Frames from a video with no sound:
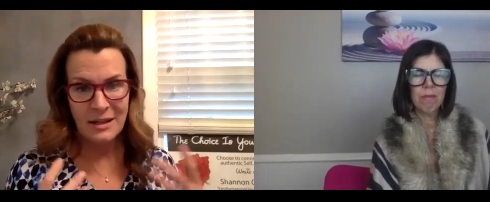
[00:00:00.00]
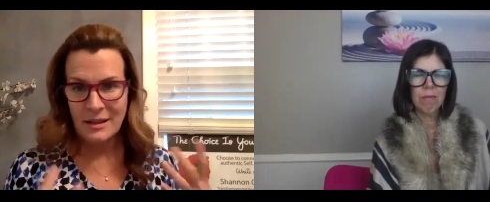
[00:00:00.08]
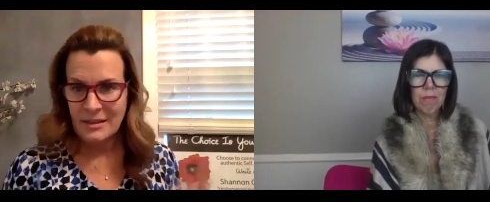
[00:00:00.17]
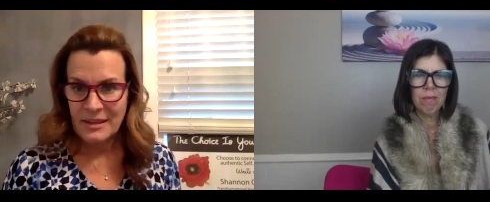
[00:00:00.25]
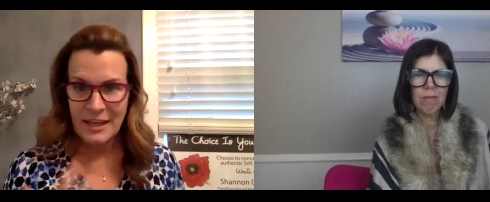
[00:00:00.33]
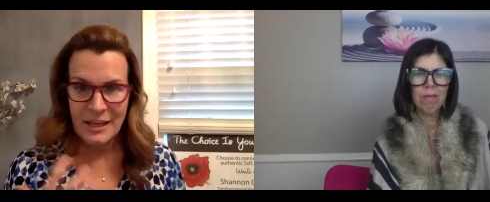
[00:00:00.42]

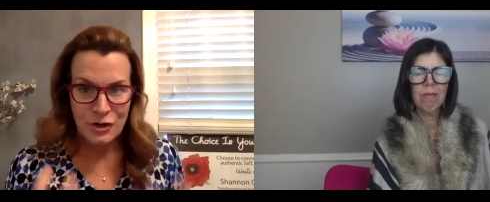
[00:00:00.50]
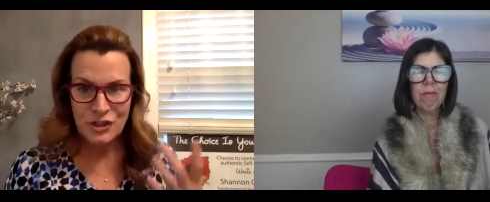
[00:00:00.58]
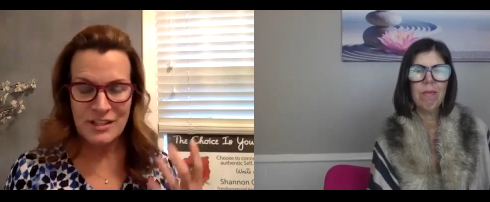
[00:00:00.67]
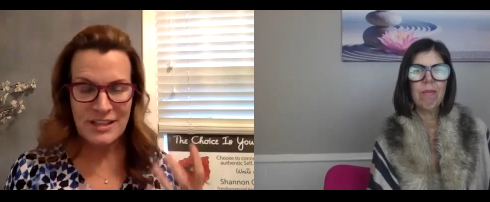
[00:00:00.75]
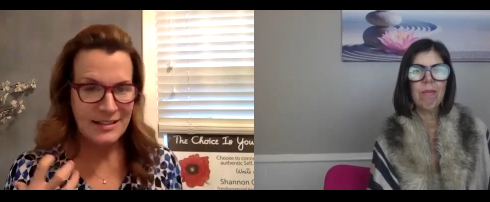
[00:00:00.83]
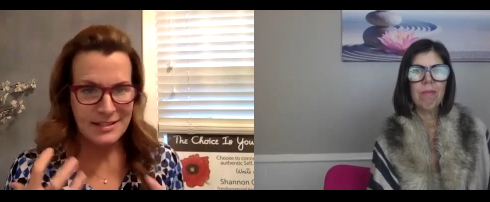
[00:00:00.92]
Speaker 1: The energy
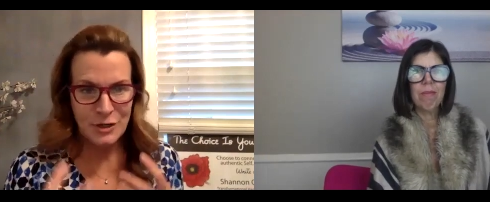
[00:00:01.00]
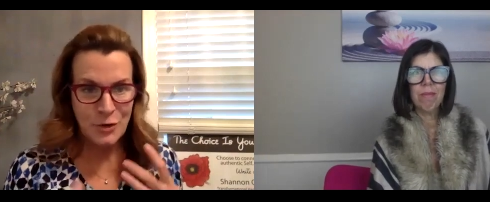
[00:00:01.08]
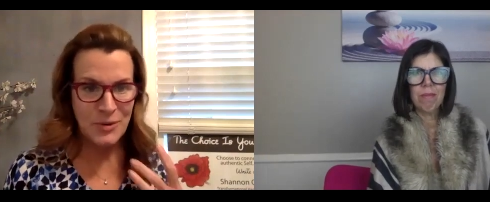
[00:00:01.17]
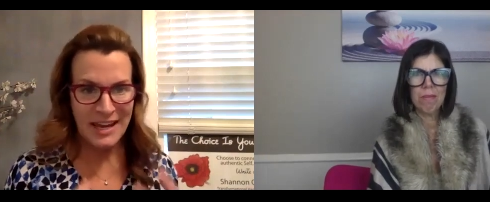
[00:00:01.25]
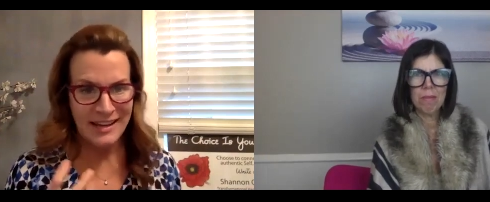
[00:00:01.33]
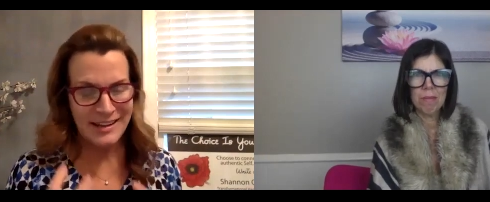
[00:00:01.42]
that's
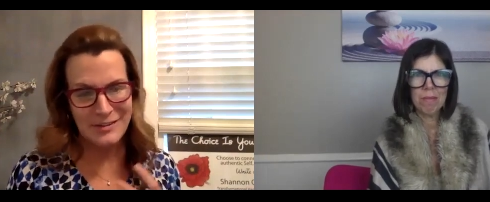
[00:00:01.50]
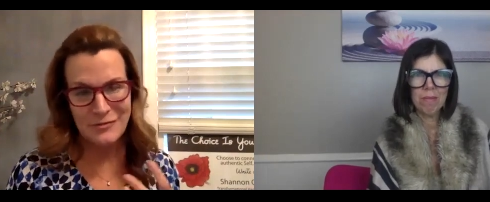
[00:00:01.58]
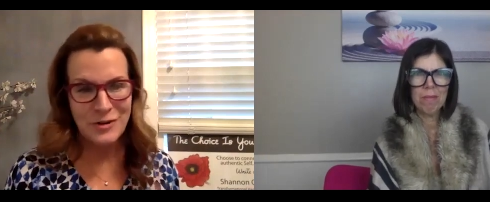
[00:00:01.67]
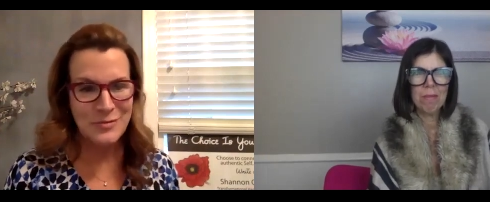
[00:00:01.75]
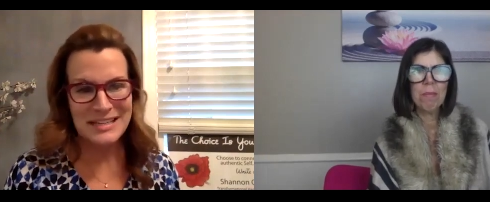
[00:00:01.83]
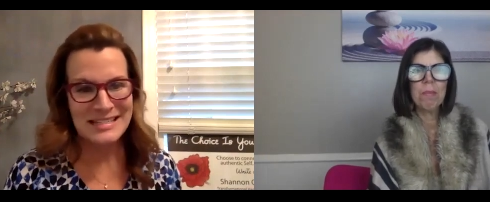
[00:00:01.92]
created from
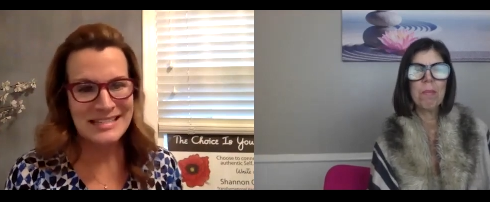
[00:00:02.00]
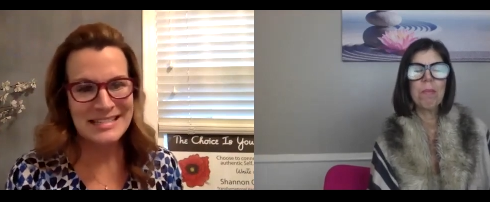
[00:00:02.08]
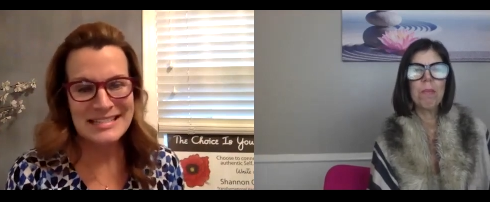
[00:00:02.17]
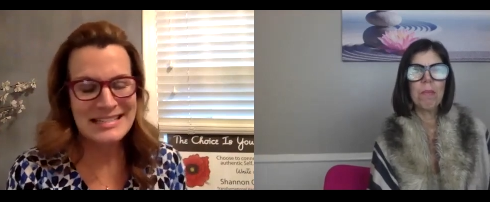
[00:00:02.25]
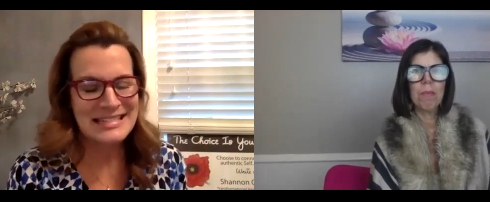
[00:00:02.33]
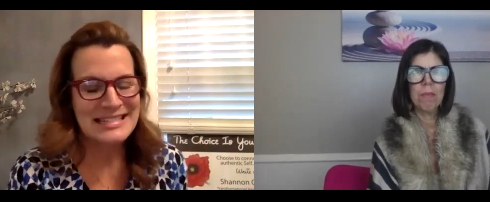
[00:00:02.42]
it
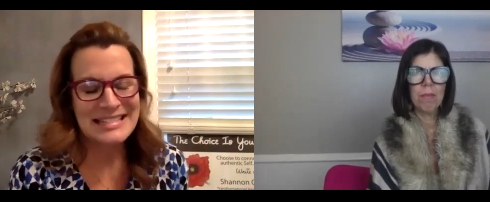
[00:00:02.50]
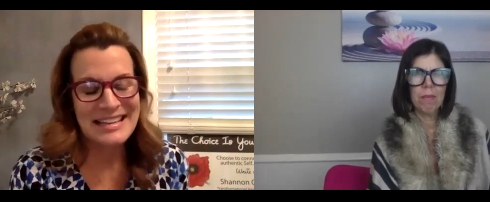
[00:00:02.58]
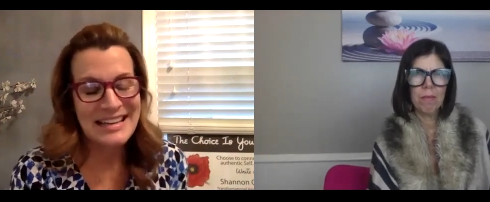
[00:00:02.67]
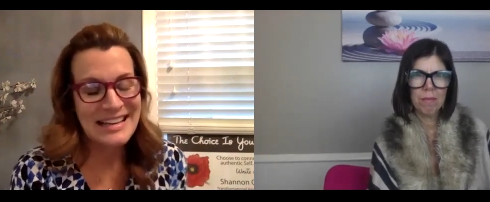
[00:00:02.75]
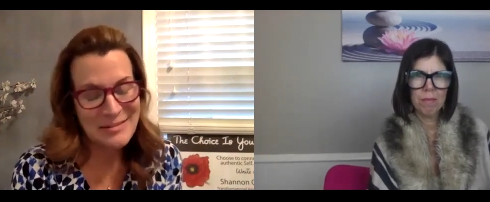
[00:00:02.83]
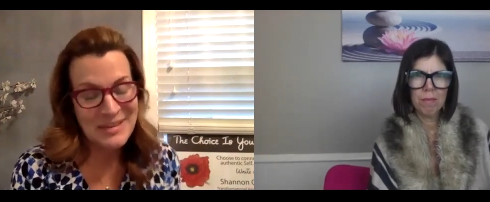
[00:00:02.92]
is
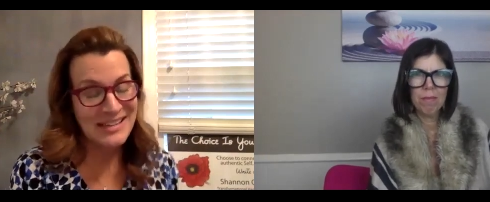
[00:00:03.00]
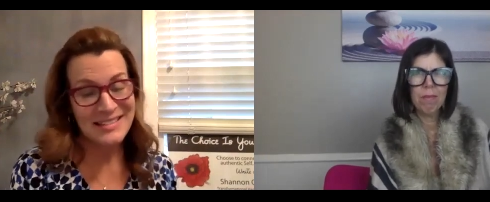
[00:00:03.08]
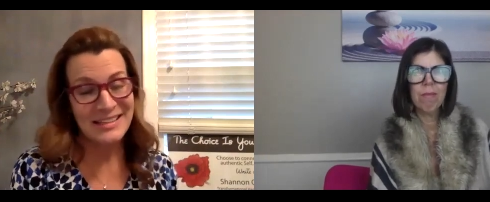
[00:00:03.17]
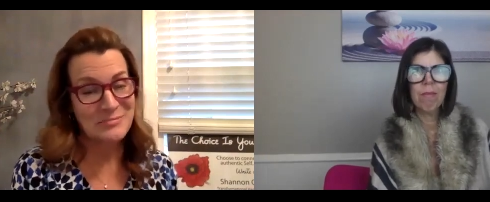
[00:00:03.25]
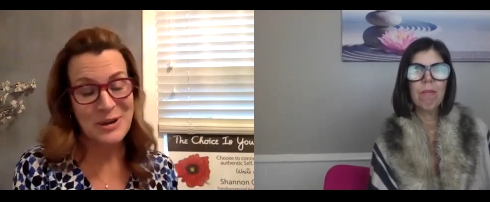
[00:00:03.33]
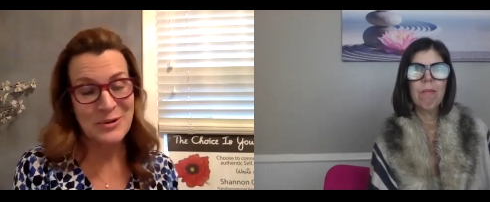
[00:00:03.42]
amazing and
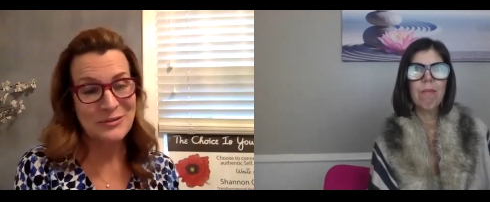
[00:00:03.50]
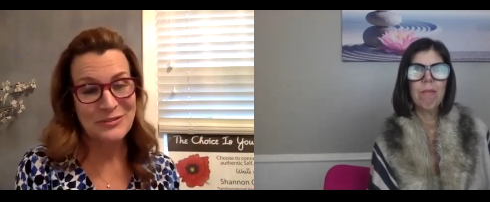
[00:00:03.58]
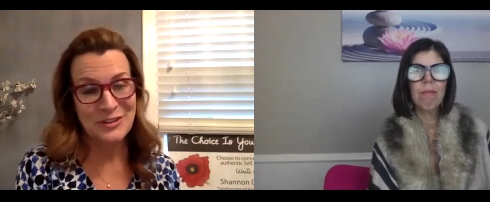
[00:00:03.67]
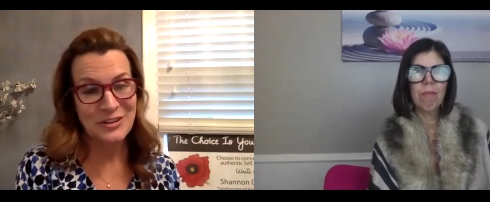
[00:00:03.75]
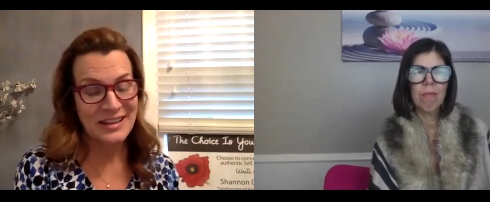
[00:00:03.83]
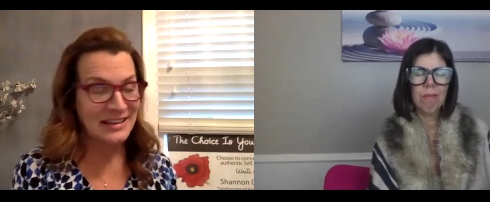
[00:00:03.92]
powerful.
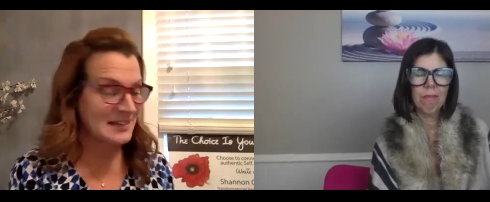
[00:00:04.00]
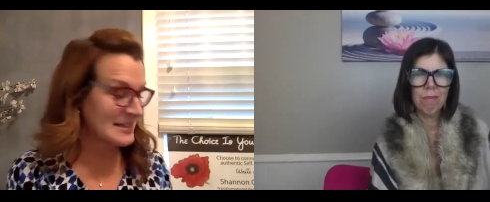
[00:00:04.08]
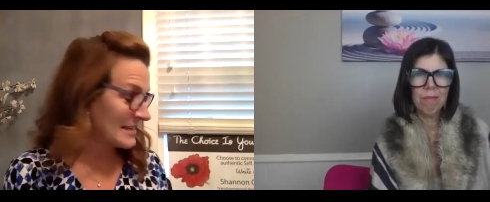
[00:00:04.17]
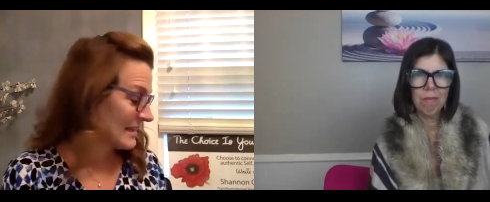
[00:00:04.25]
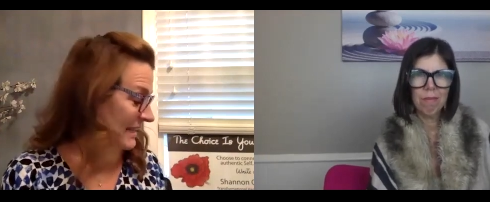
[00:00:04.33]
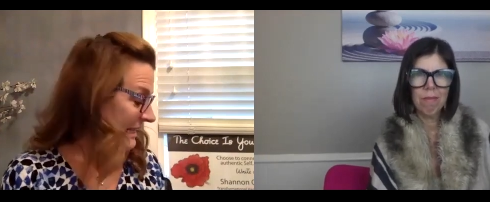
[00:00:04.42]
And
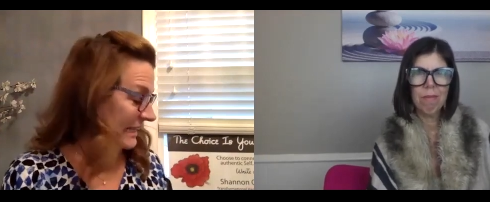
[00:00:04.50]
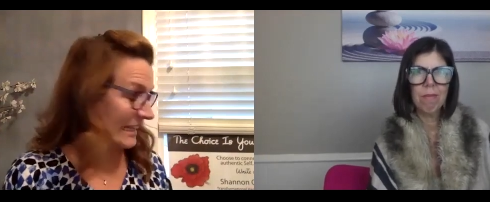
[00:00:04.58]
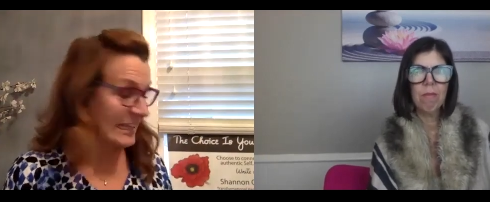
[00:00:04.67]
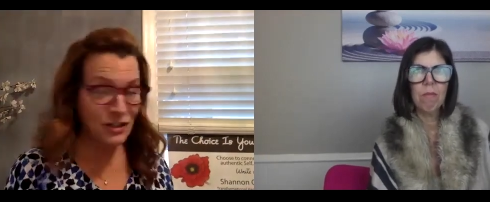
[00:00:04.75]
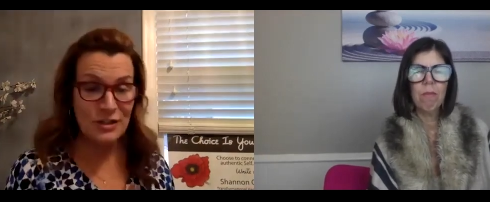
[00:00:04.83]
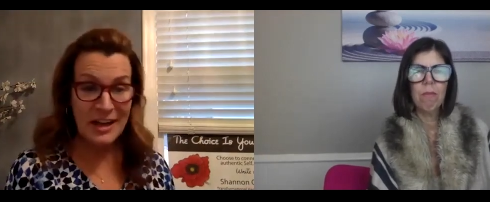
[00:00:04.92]
each
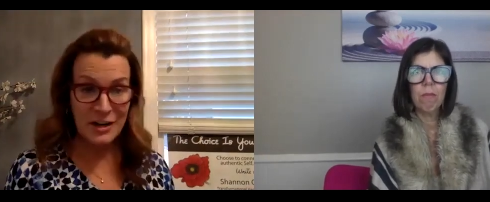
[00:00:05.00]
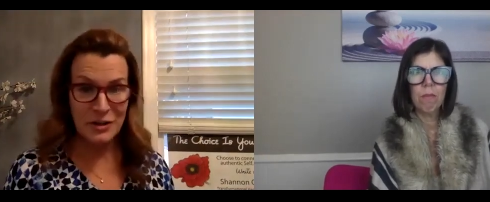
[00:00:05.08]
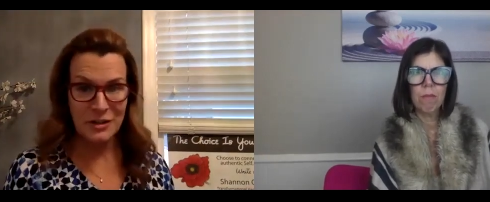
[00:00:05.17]
letter